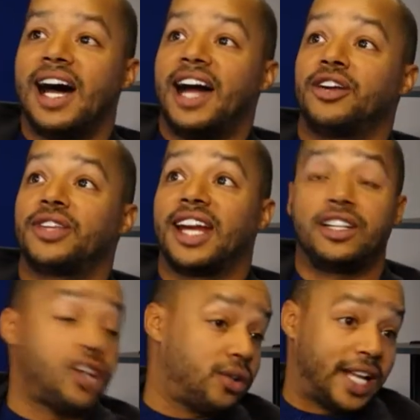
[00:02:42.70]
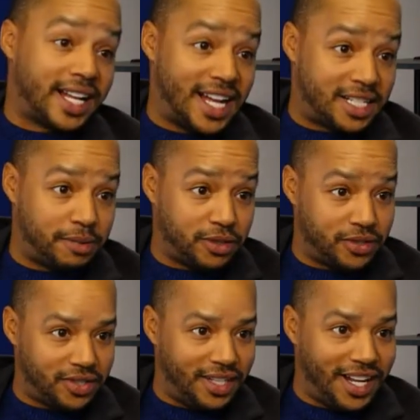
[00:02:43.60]
I know that I don't like
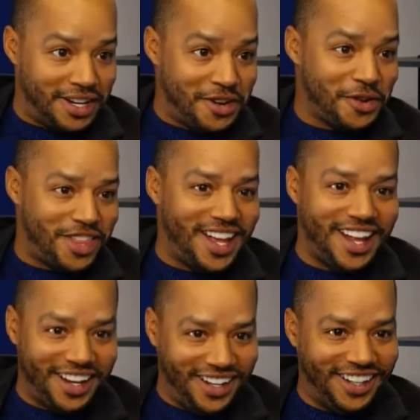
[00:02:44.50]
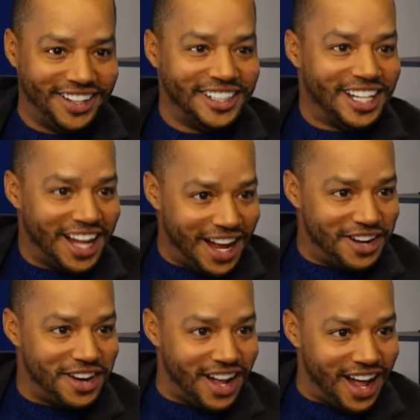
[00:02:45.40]
hospitals. I know that a lot of
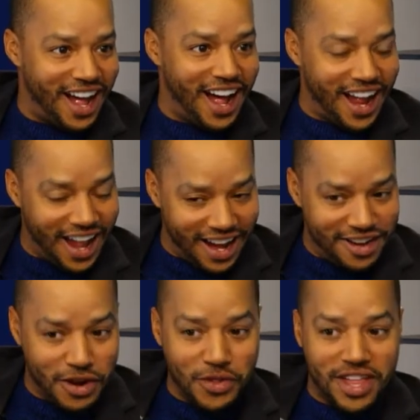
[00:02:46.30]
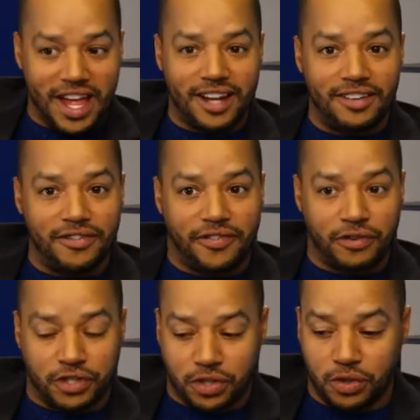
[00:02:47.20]
people don't. I know that for
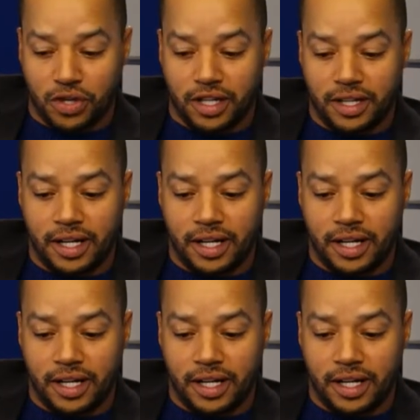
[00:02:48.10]
sure.